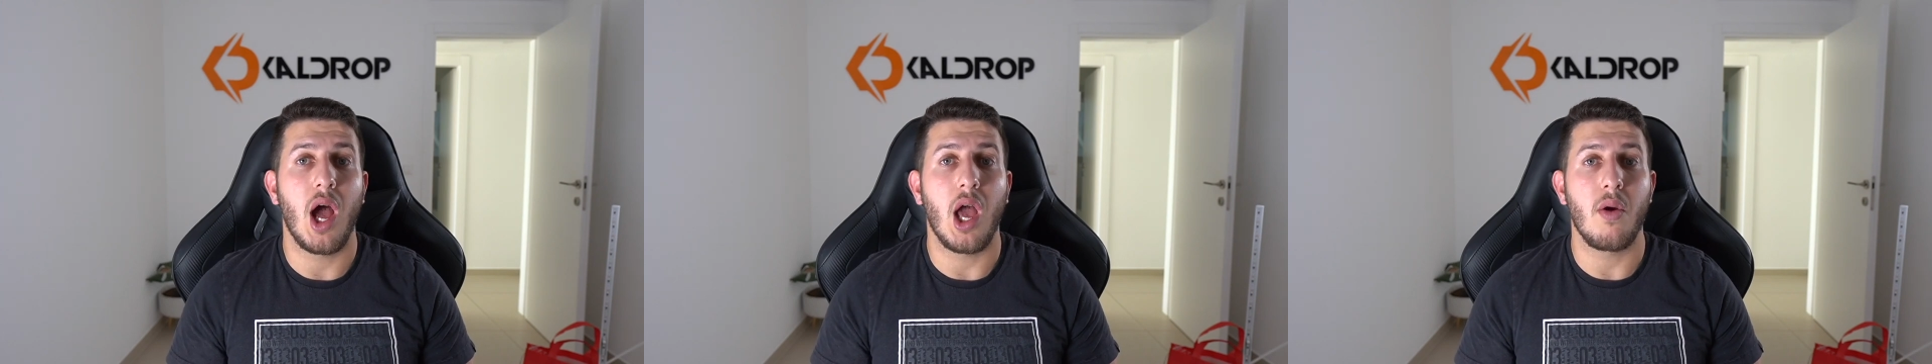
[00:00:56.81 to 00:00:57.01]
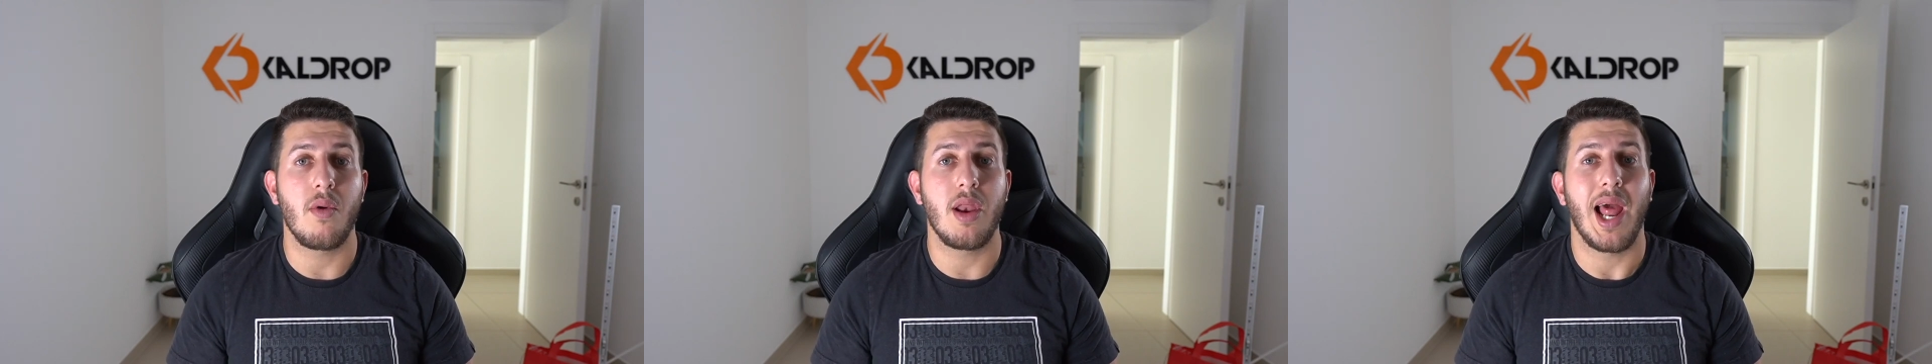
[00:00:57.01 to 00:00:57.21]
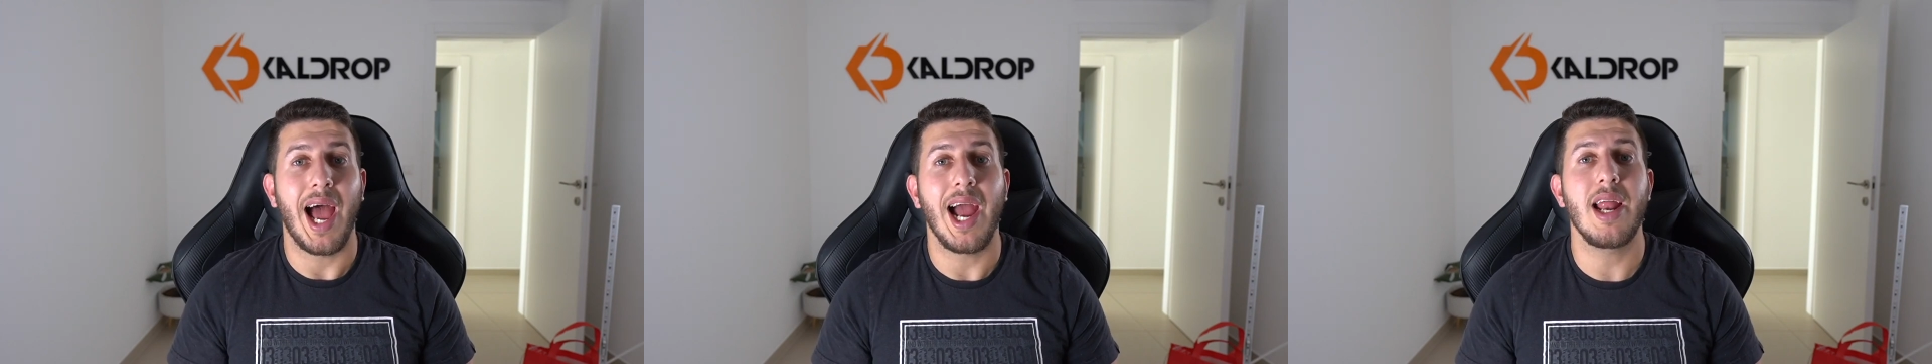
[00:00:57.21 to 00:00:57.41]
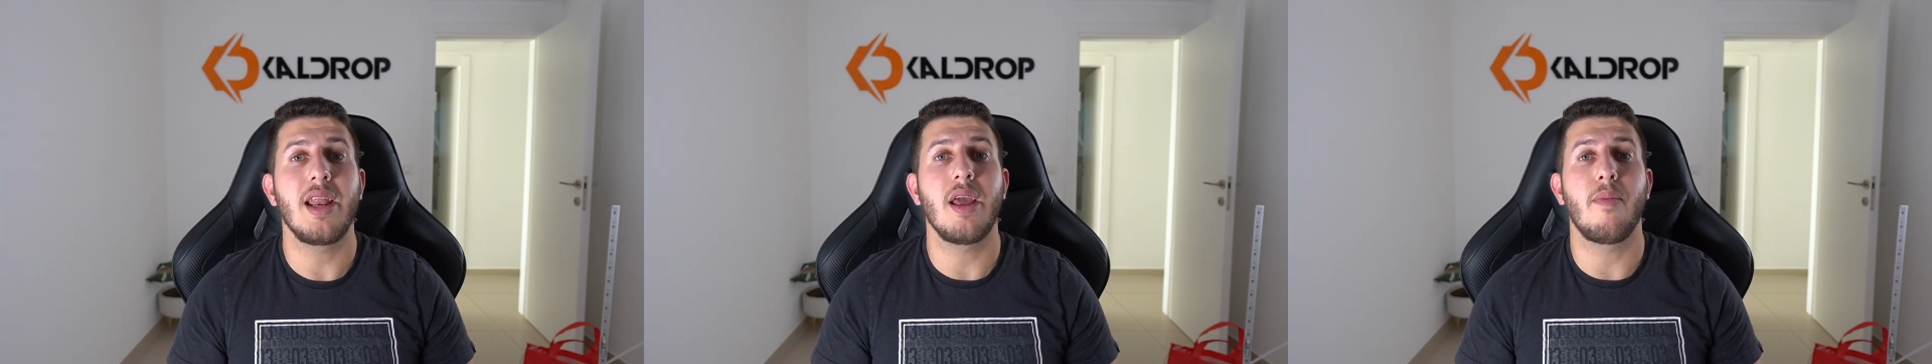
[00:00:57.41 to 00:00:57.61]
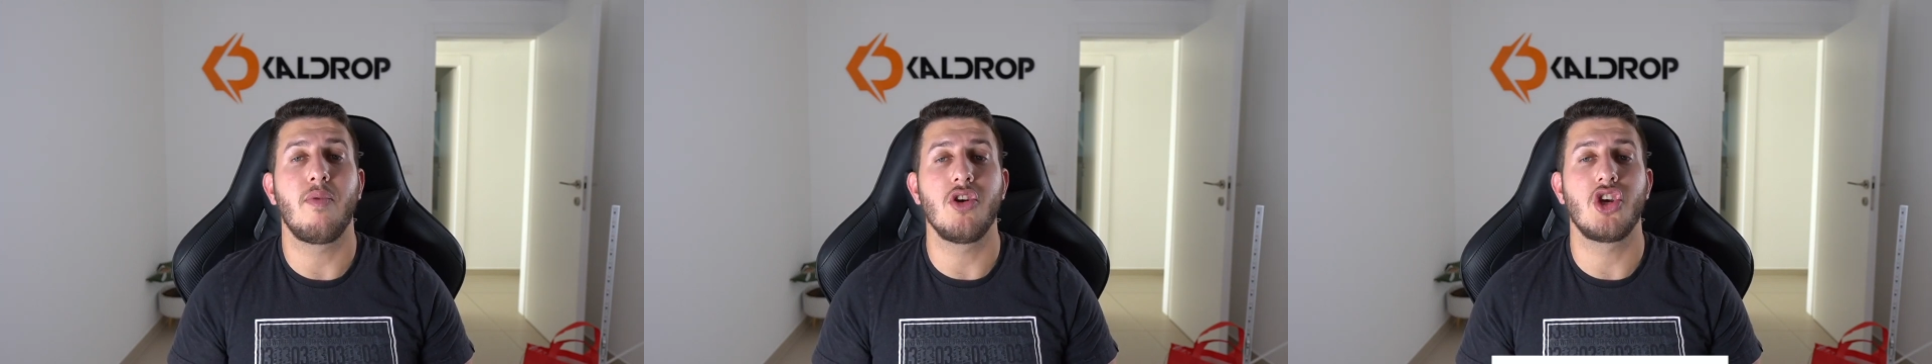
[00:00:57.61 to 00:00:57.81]
I will
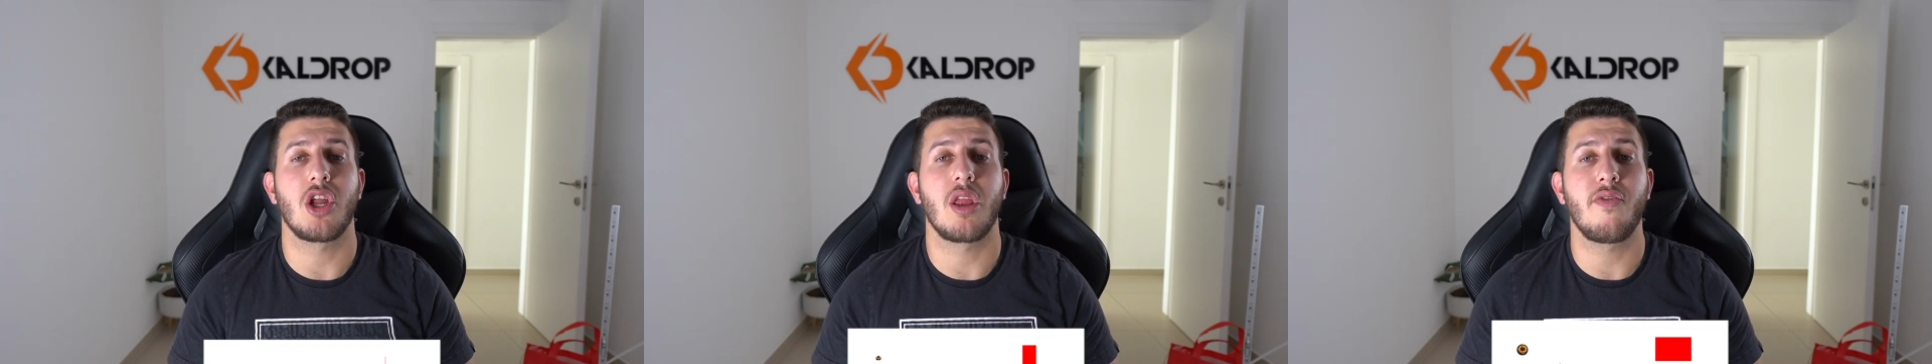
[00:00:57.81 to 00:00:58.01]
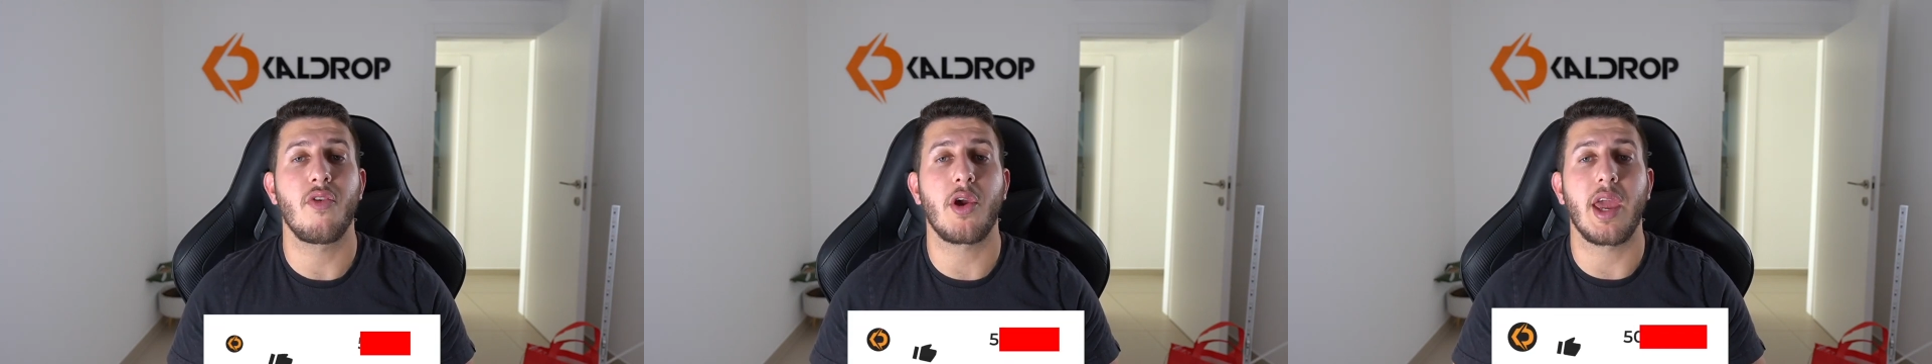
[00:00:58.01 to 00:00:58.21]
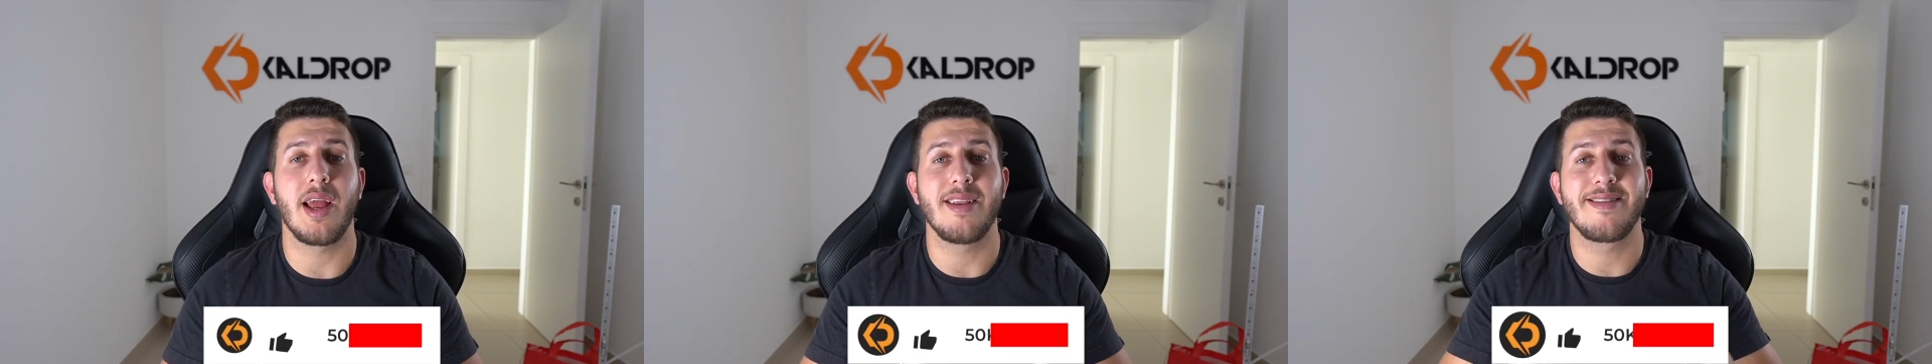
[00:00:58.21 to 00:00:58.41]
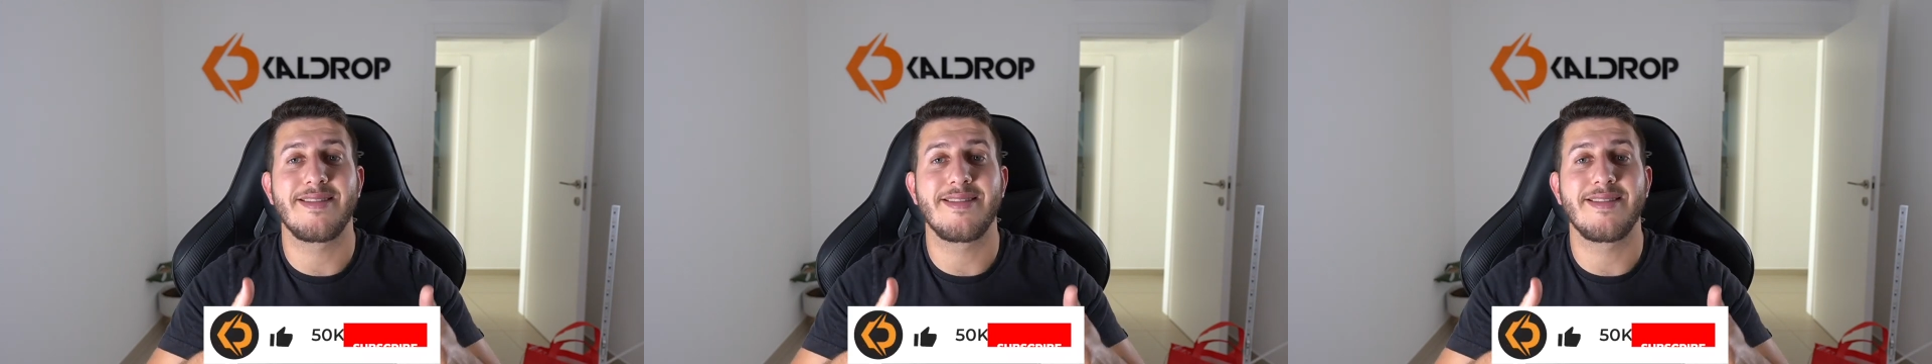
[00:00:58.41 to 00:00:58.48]
highly appreciate if you can